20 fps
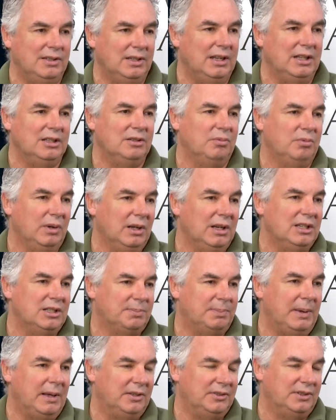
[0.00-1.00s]
and it really
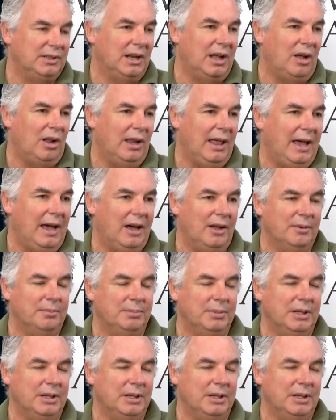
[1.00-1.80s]
spells it all out.